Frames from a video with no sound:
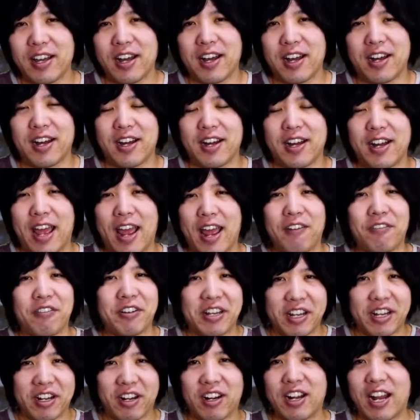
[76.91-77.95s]
every
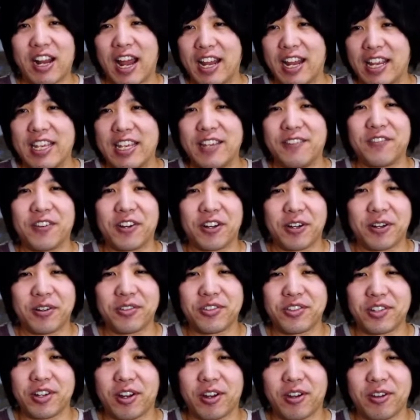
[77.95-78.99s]
year at Evo.
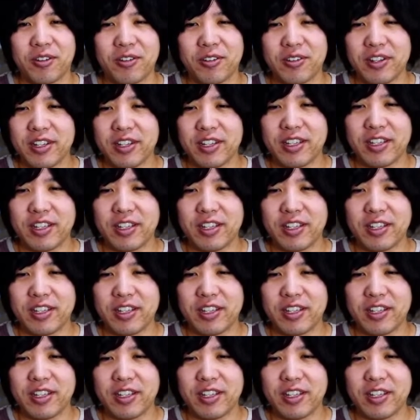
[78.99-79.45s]
So